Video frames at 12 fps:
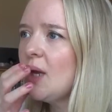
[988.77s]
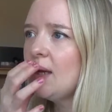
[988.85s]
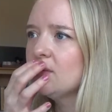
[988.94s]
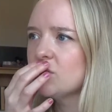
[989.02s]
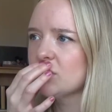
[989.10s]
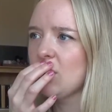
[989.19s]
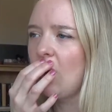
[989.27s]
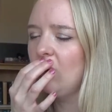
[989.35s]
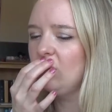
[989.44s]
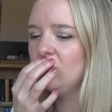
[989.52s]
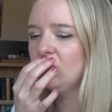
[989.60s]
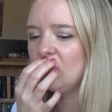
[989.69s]
And
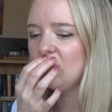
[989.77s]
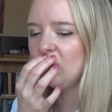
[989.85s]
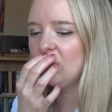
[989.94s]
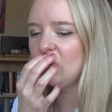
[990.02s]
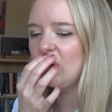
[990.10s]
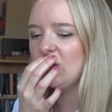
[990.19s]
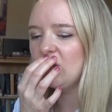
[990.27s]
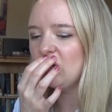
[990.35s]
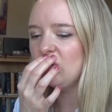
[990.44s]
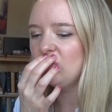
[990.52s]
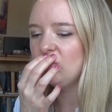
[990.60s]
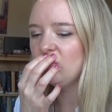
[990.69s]
so when
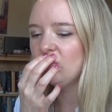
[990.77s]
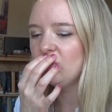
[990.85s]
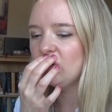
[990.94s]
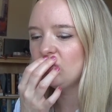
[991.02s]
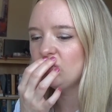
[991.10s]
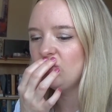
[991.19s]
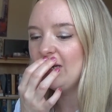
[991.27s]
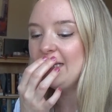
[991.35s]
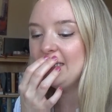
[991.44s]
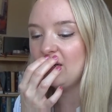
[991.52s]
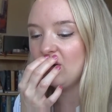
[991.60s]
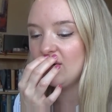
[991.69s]
you
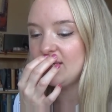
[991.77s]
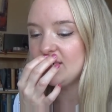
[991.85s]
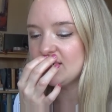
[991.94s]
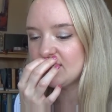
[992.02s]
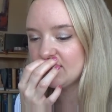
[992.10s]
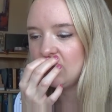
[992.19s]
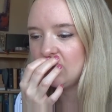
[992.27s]
realise